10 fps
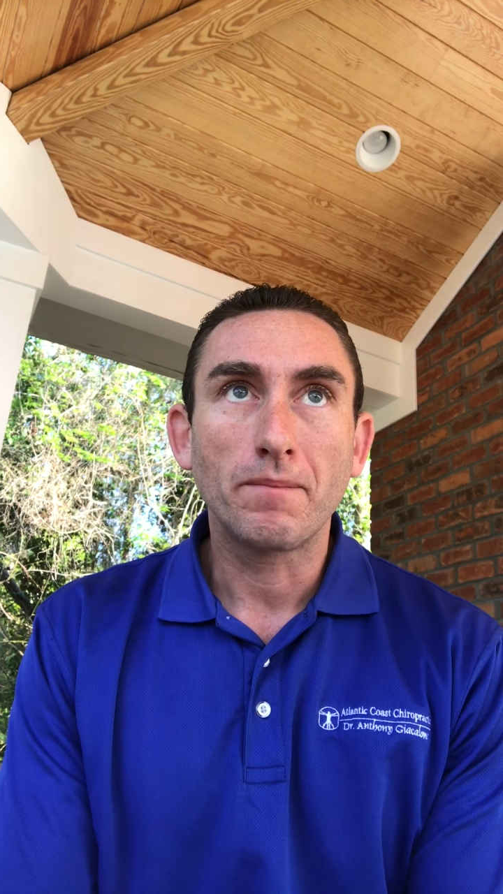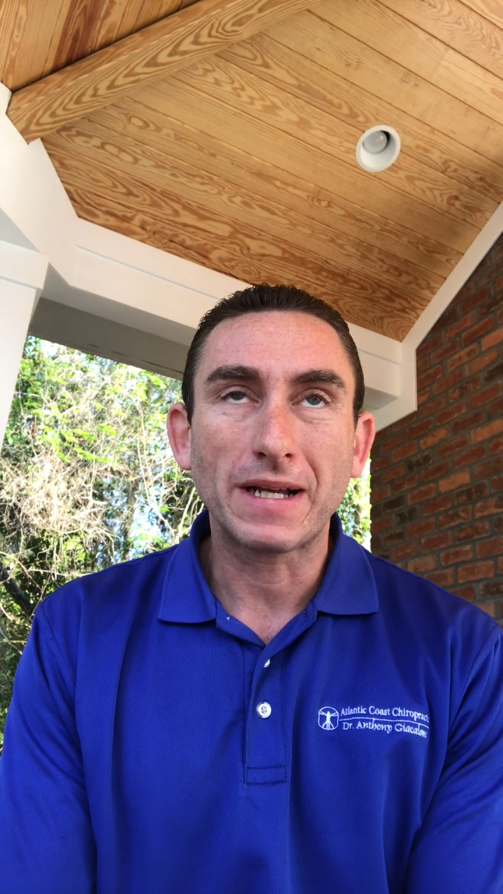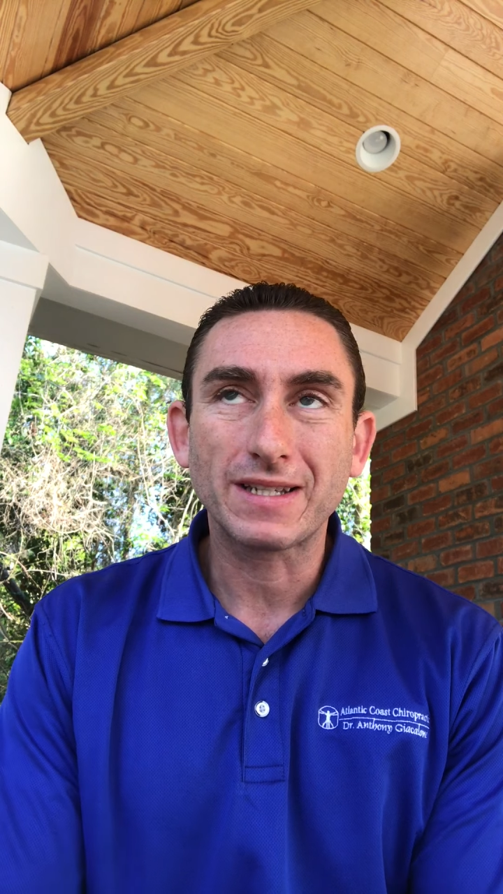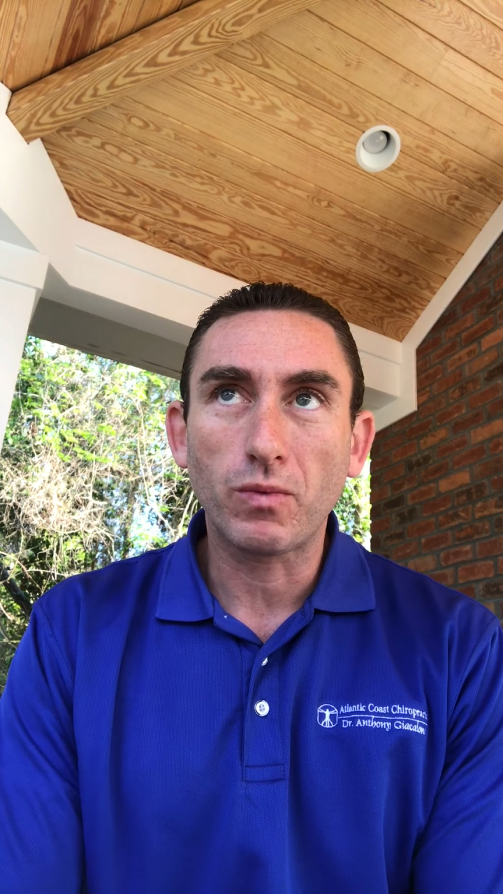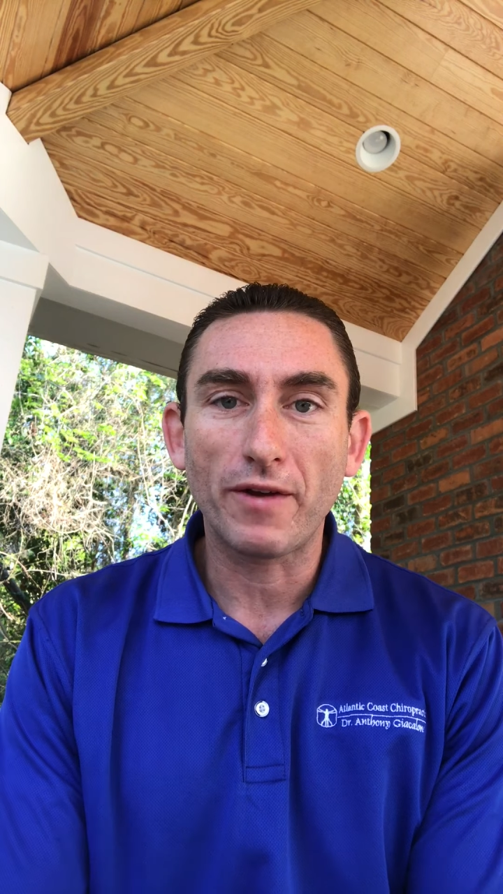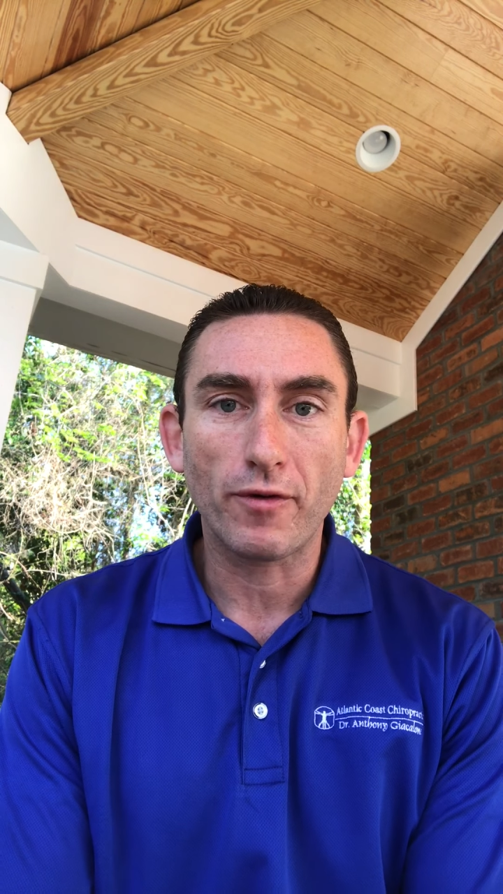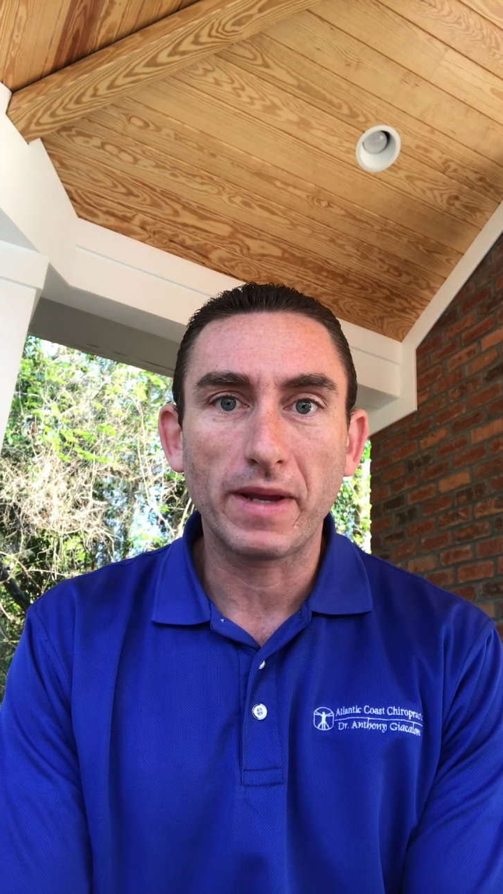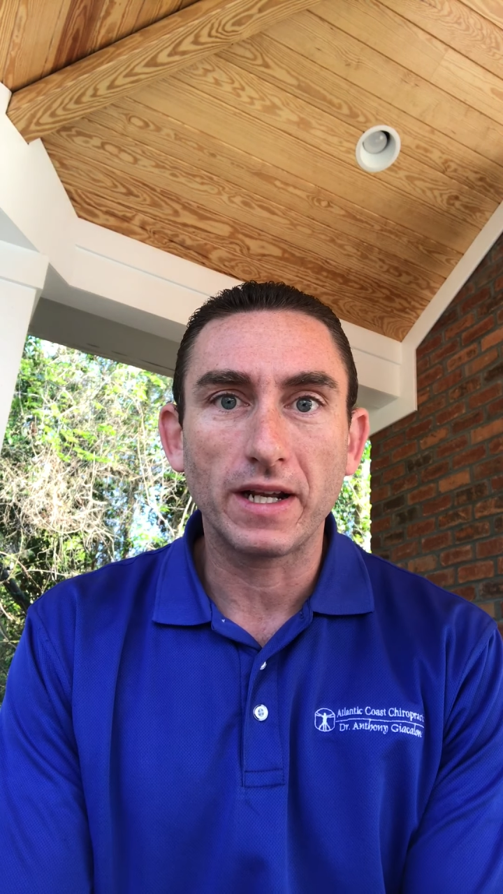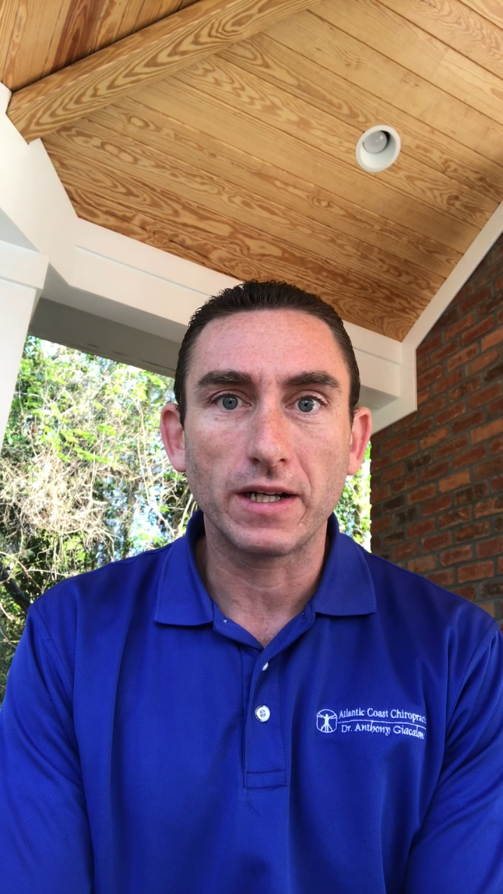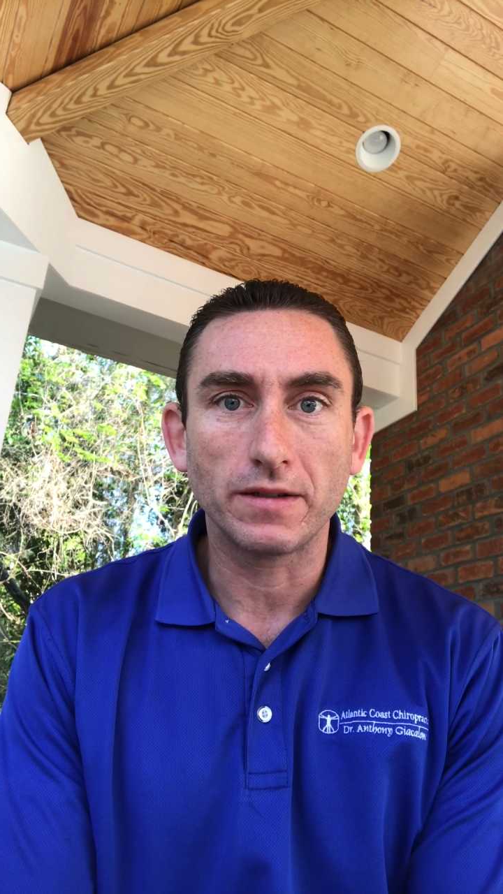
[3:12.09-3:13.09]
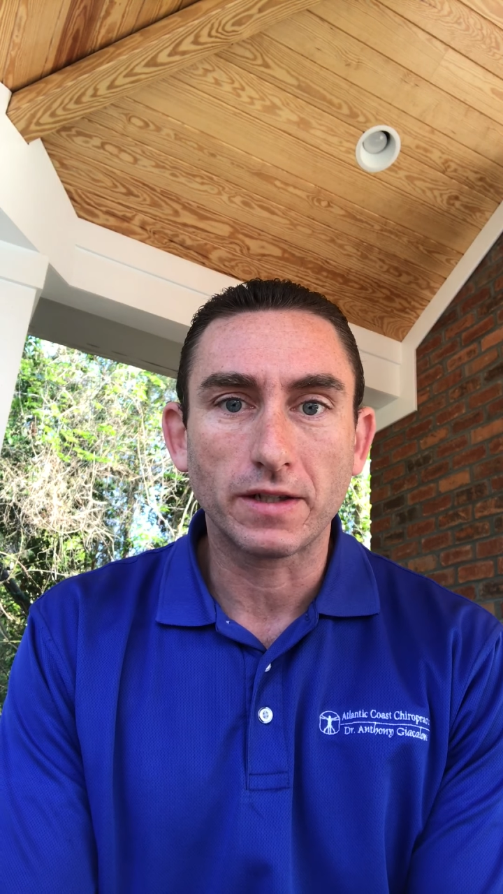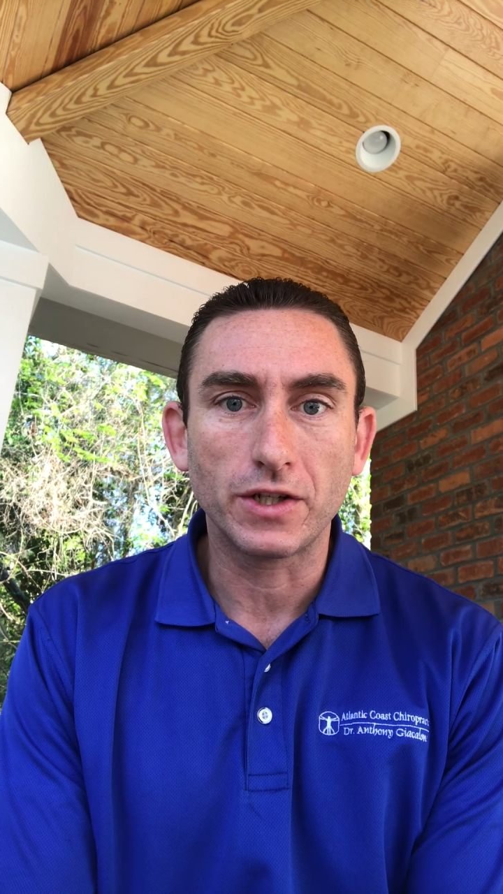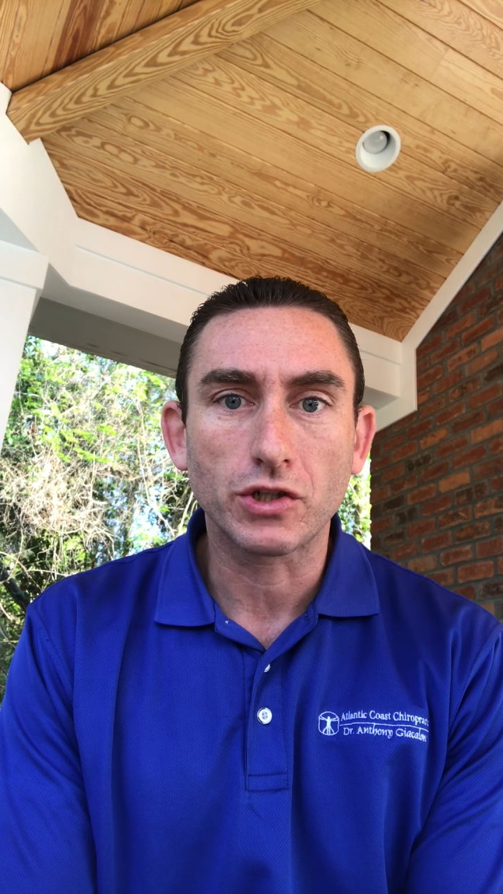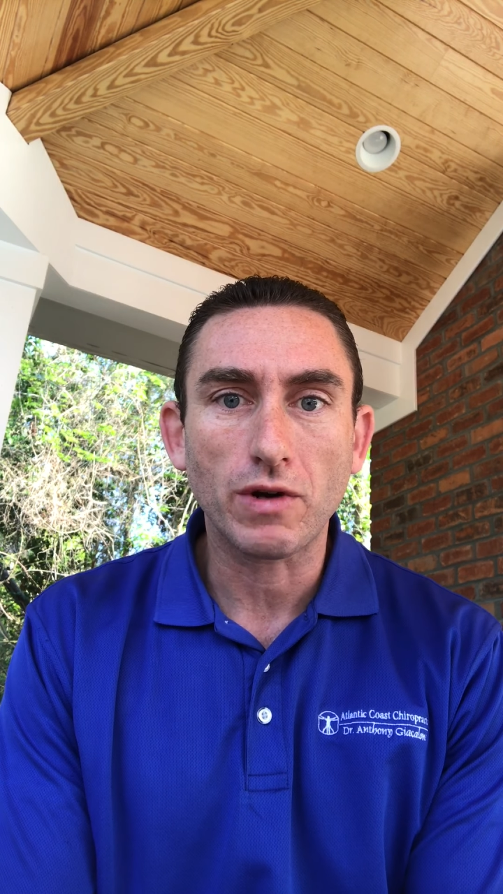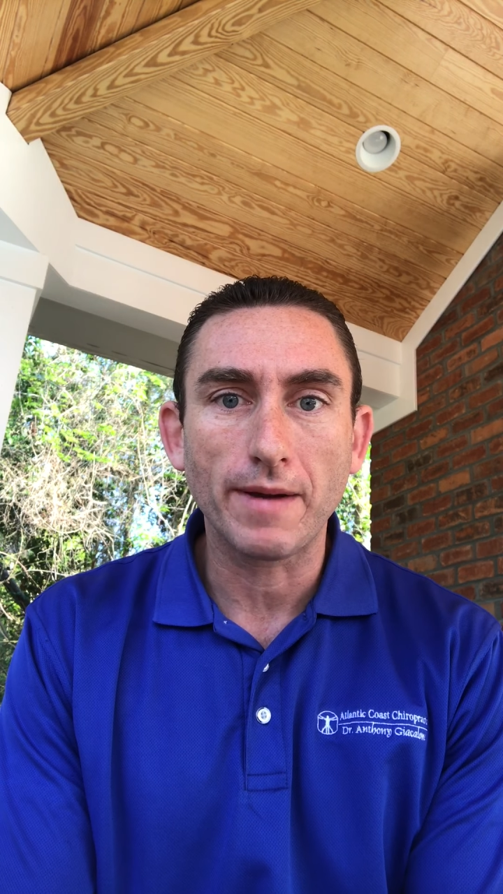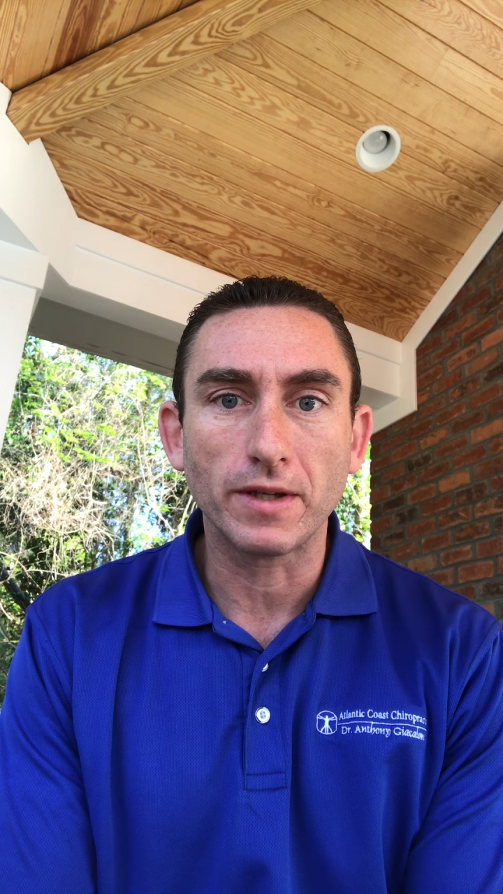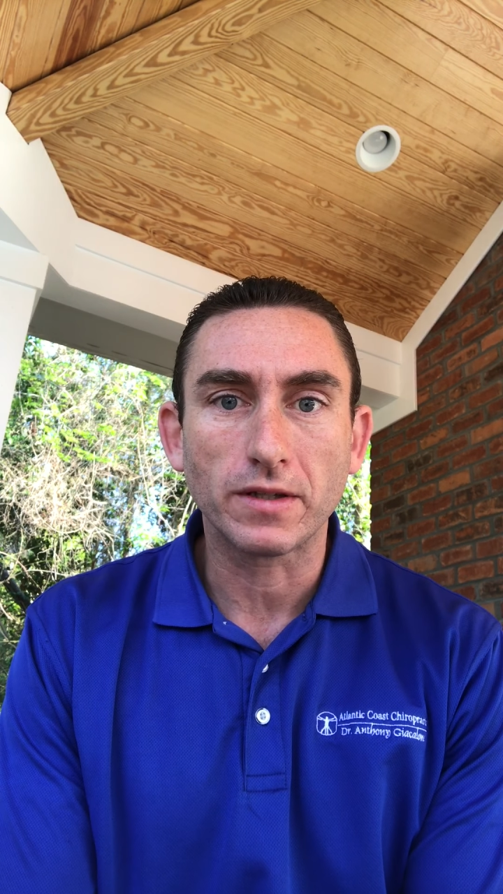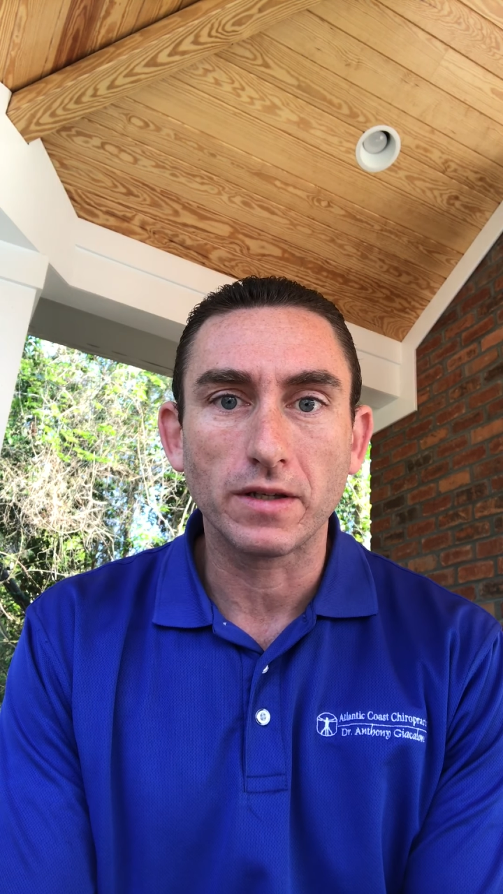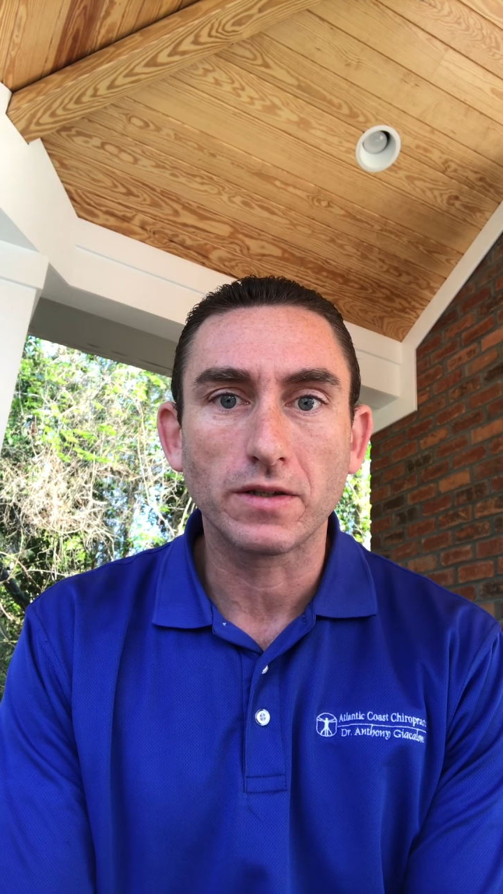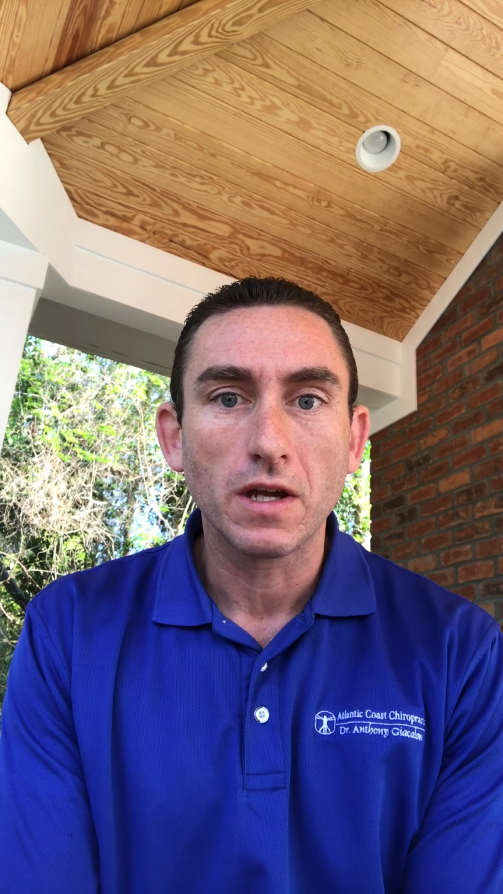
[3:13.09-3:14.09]
Best way for me to describe
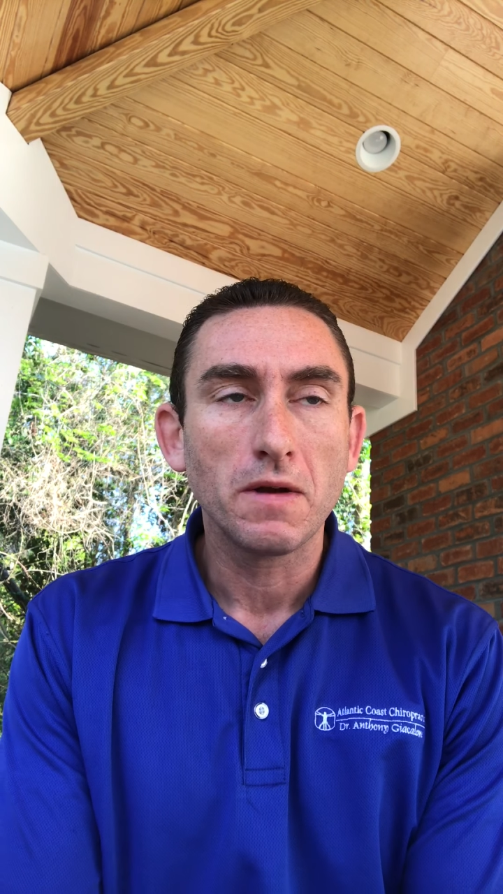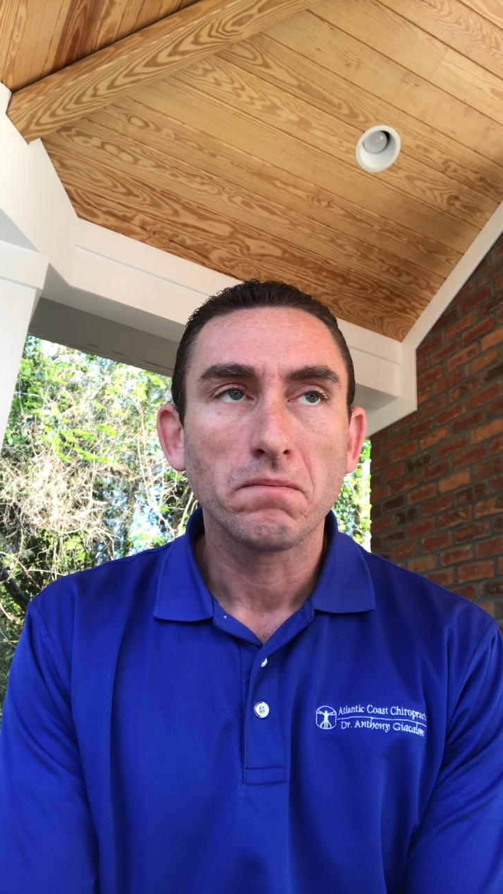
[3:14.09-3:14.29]
this is